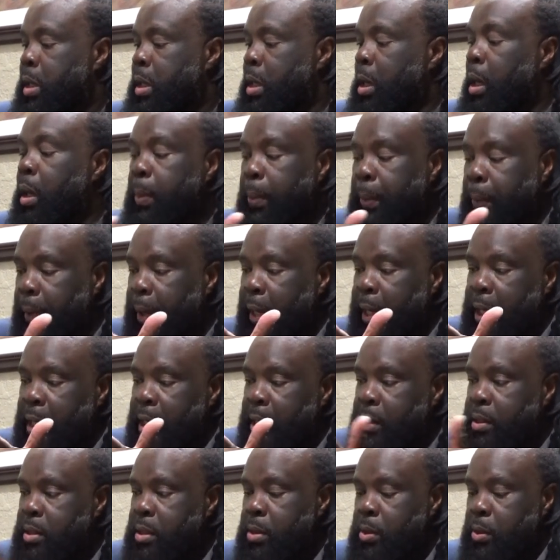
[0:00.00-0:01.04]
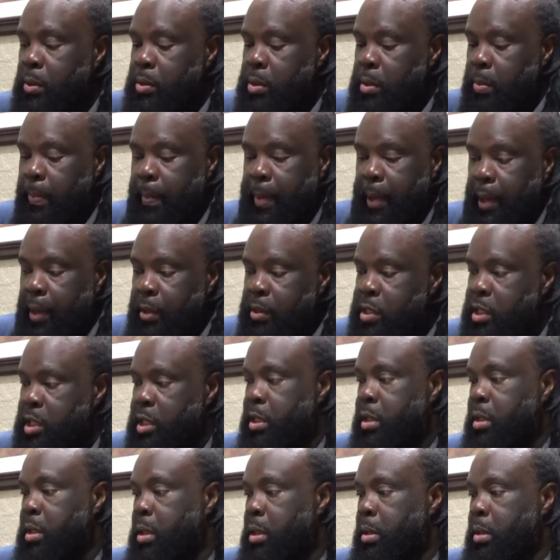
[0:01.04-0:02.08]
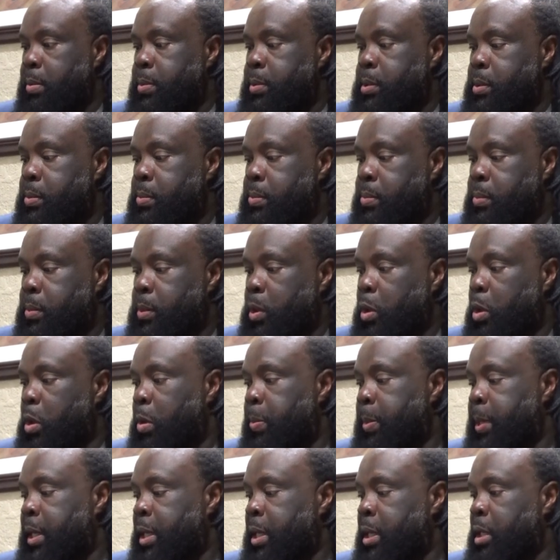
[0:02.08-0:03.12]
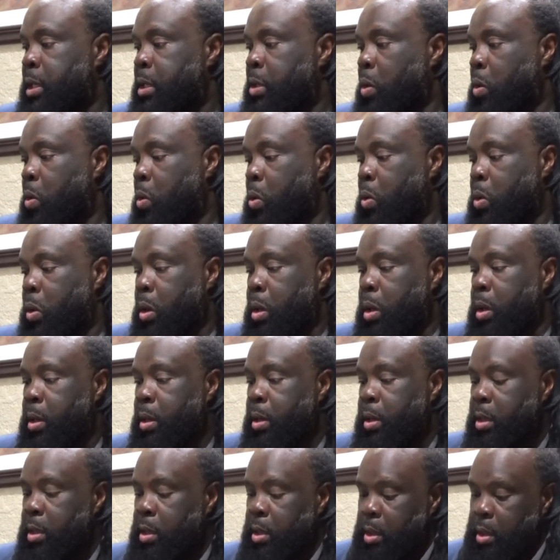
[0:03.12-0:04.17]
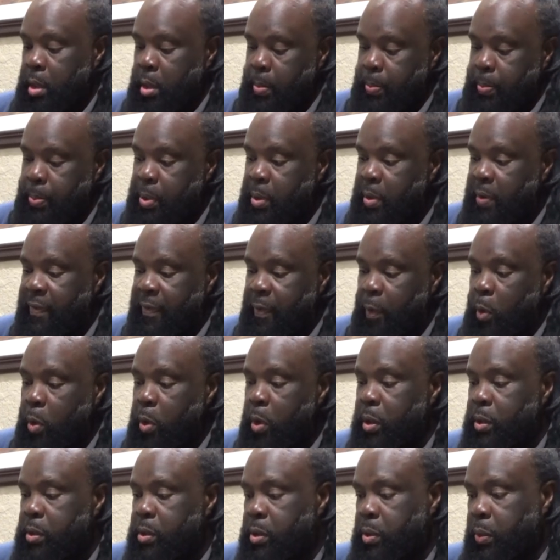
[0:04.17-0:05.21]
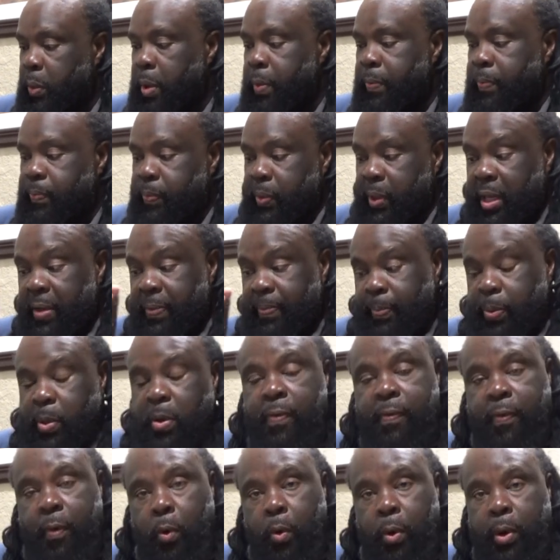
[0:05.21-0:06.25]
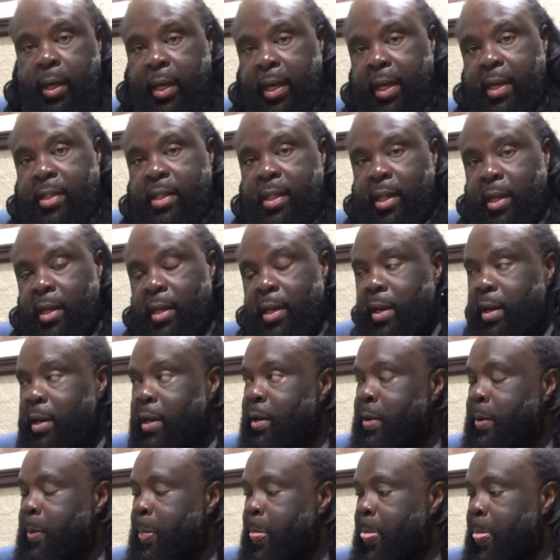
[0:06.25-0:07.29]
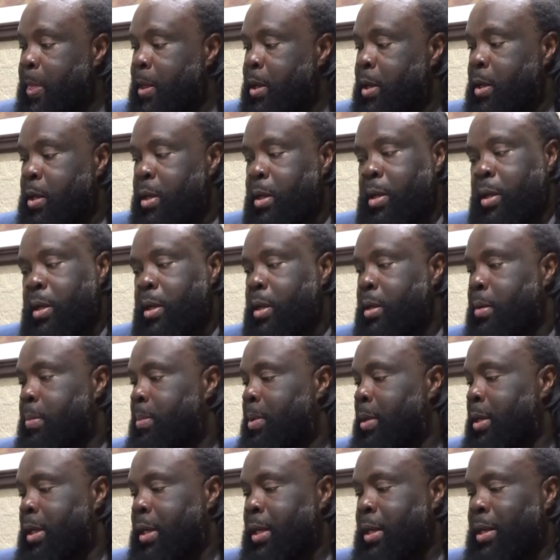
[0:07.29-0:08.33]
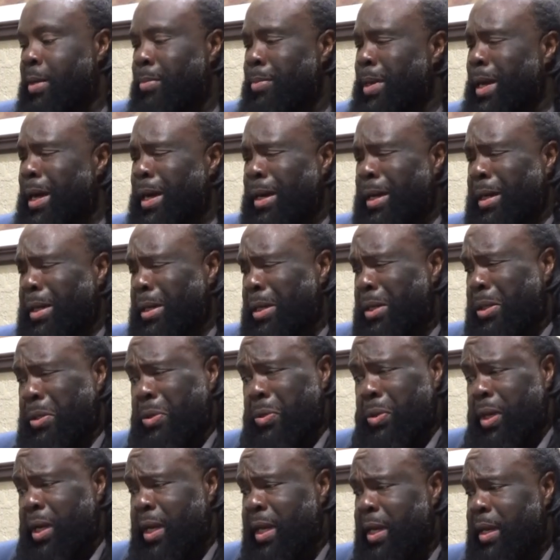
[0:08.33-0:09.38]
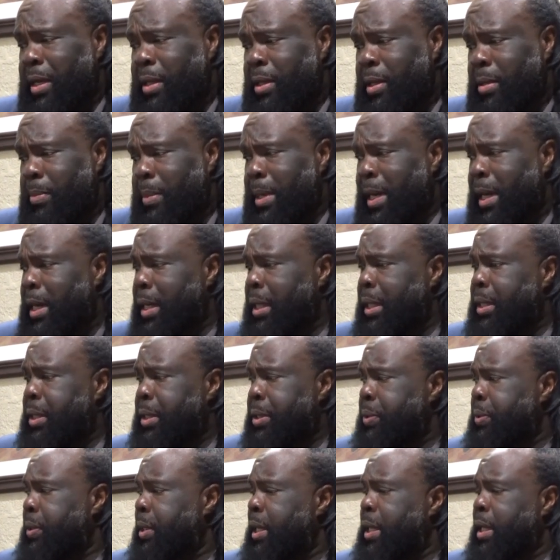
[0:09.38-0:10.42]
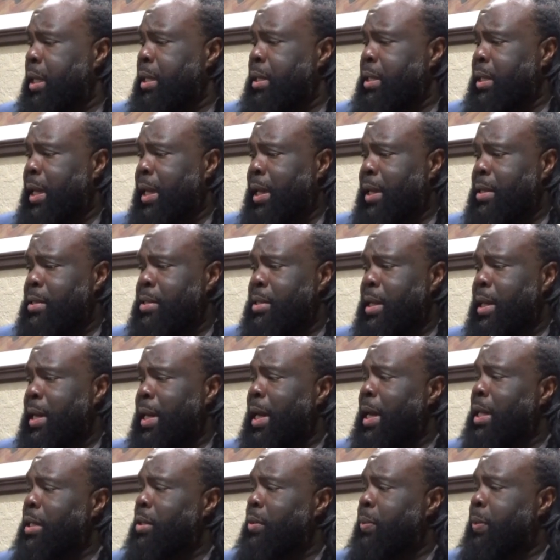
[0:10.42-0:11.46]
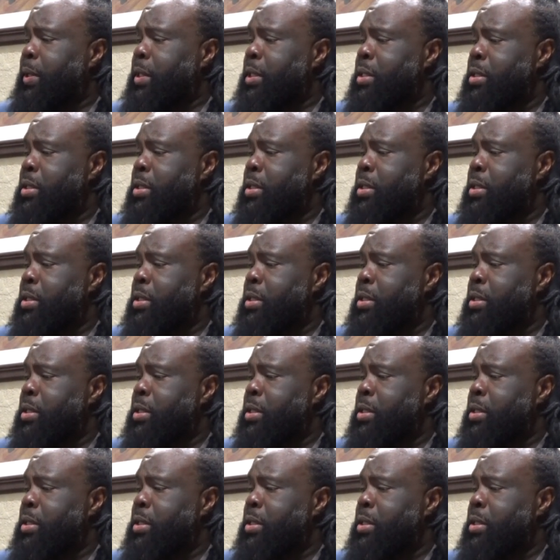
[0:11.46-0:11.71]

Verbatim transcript: upgrade to some bigger subs, you know what I mean, or put forward three, get put forward these in there. But I'm not gonna do that. I'm not gonna do that. Like I said, I got three